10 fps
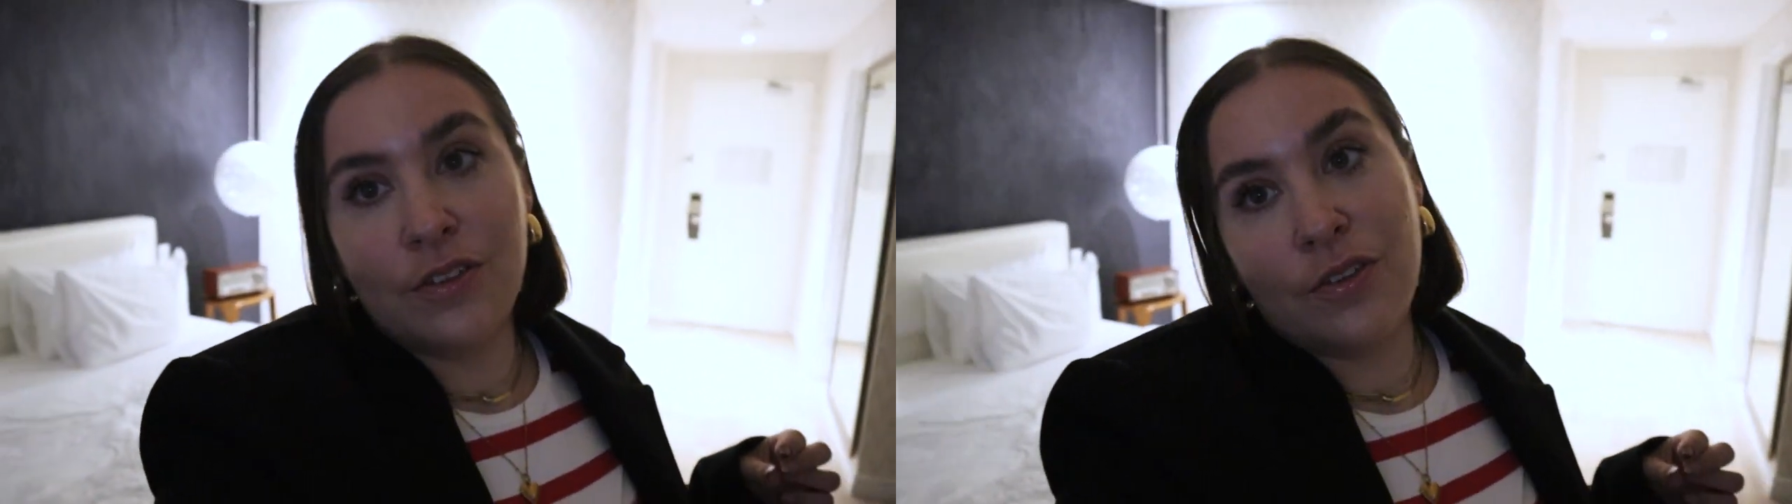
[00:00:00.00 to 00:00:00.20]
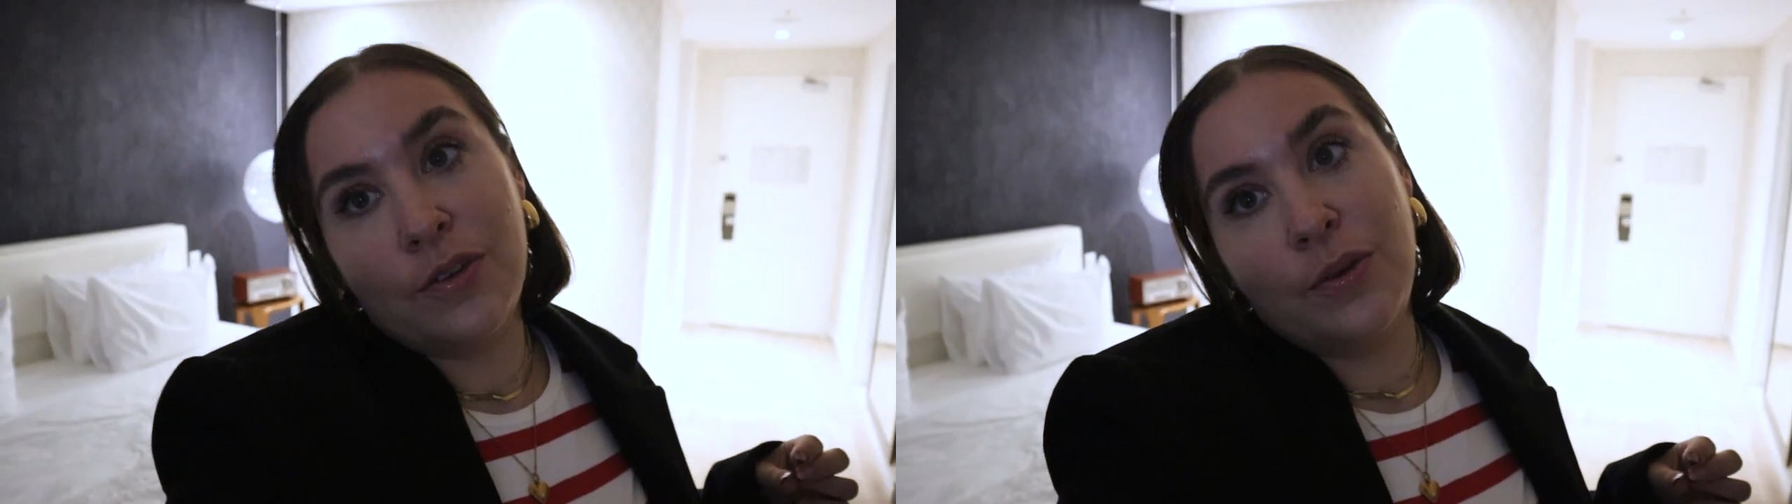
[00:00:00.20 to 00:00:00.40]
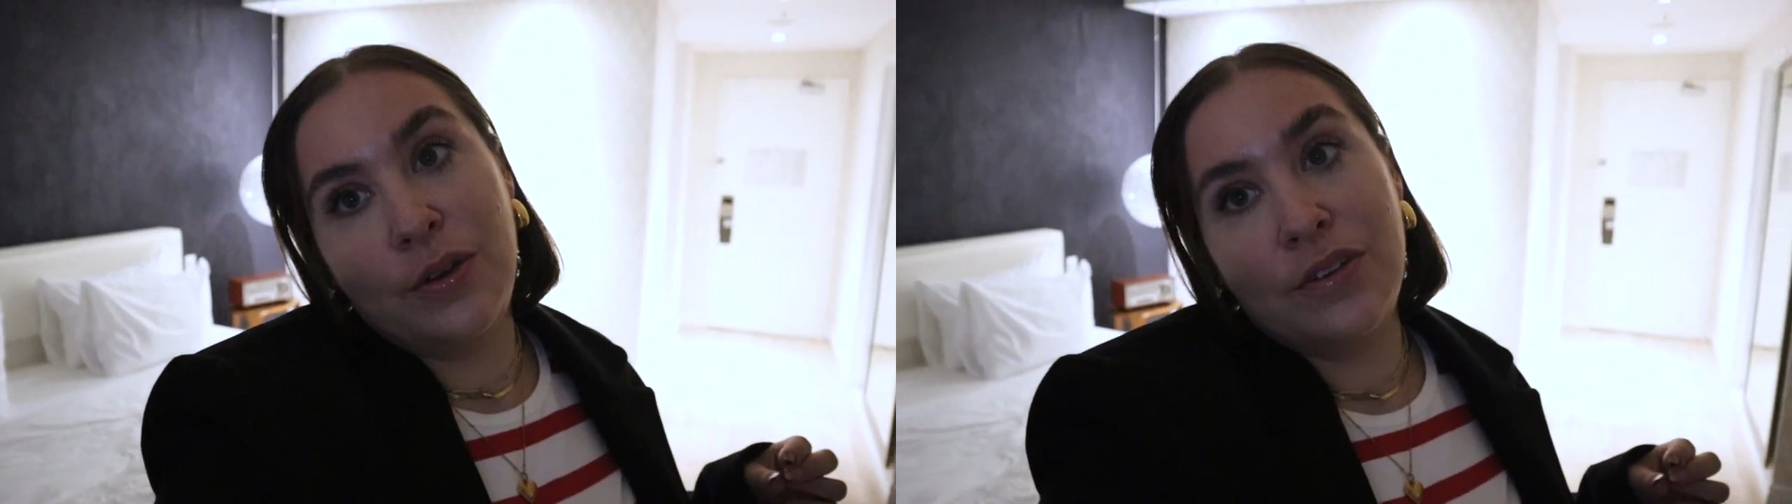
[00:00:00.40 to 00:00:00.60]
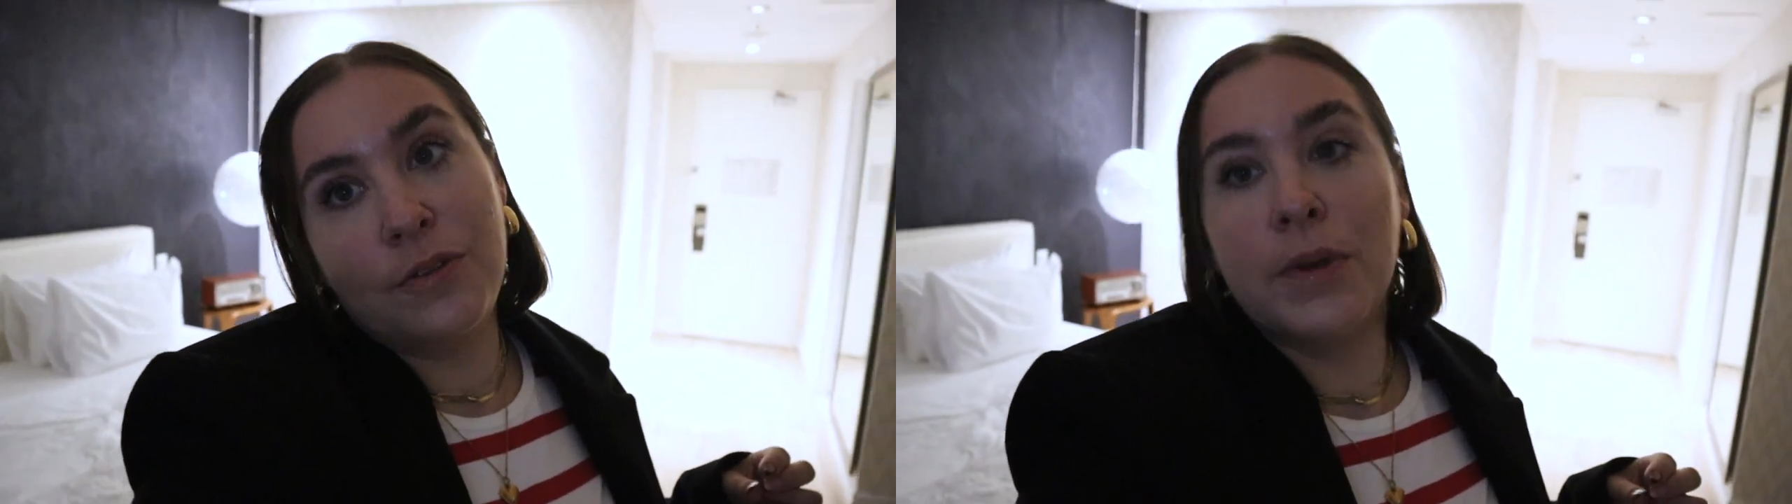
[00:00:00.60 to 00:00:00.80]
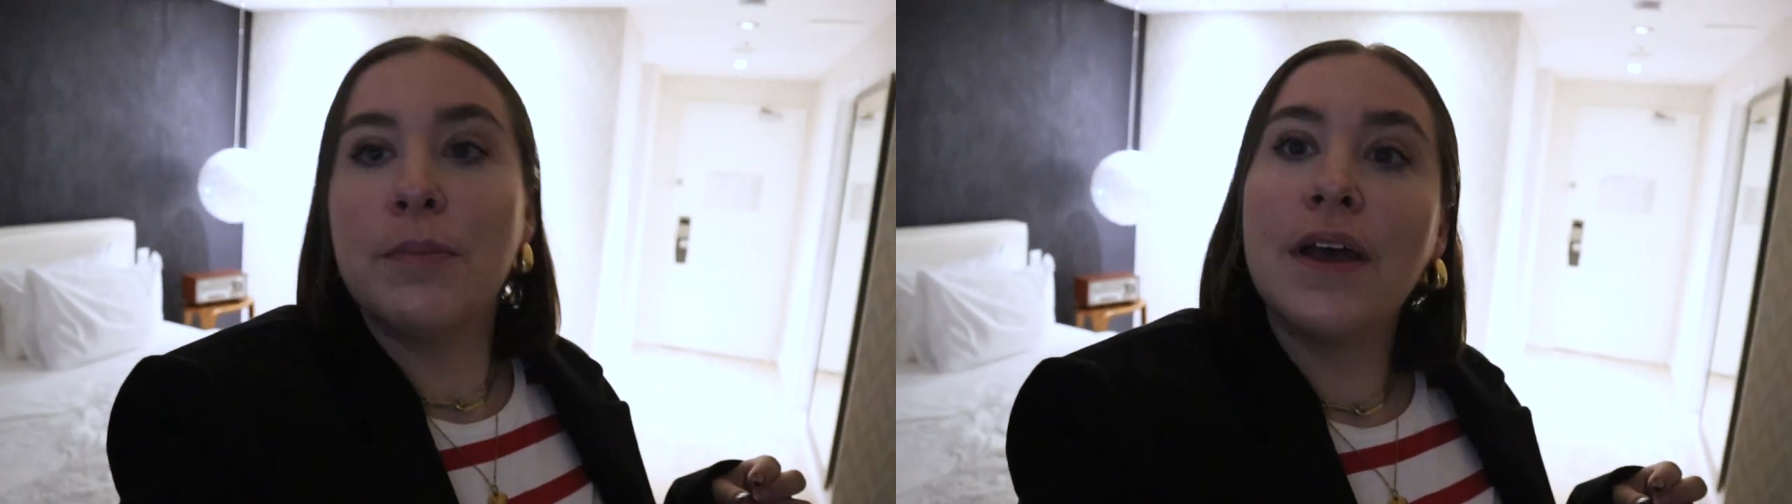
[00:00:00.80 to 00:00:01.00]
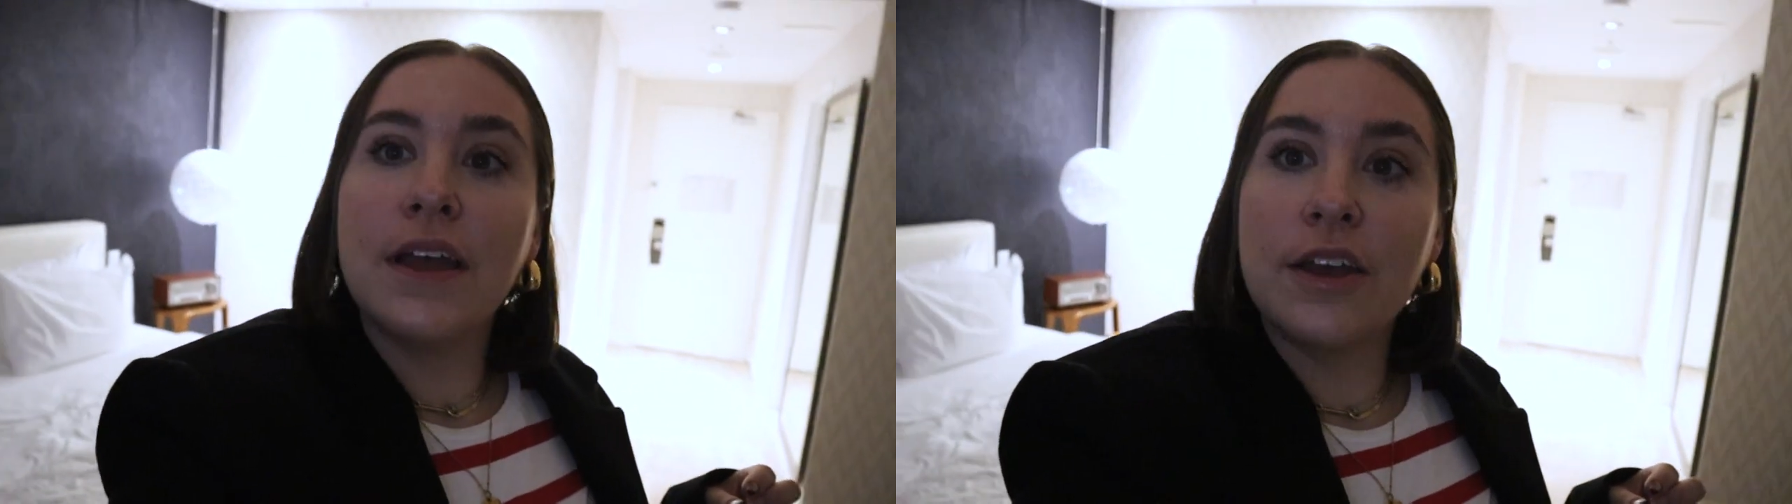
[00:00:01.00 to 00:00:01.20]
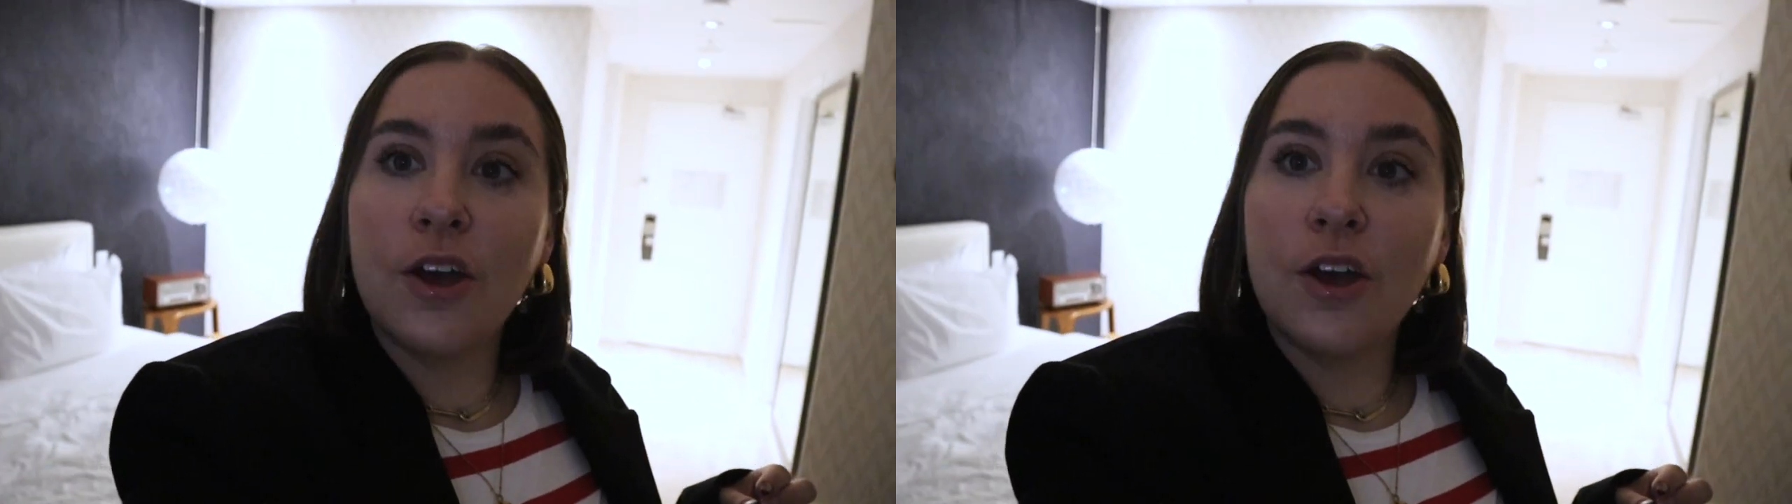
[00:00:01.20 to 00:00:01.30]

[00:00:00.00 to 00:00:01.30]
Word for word: soon to meet my